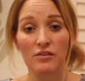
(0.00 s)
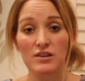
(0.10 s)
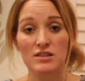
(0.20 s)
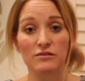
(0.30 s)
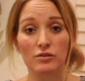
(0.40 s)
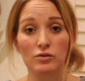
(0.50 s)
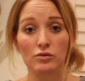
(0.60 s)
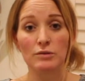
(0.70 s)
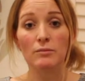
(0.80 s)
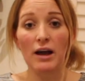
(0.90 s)
First of
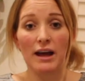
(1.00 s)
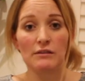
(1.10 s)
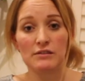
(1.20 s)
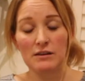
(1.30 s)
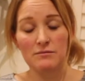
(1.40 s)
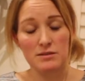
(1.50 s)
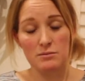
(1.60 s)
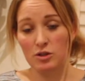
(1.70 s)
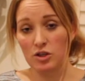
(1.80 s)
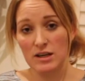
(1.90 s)
all, you might have to give them
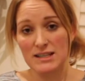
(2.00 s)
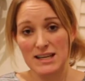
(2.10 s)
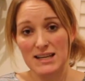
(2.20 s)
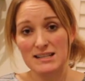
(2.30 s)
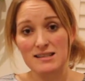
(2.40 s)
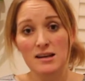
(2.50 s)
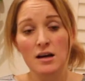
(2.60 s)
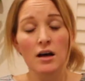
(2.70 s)
some good ideas.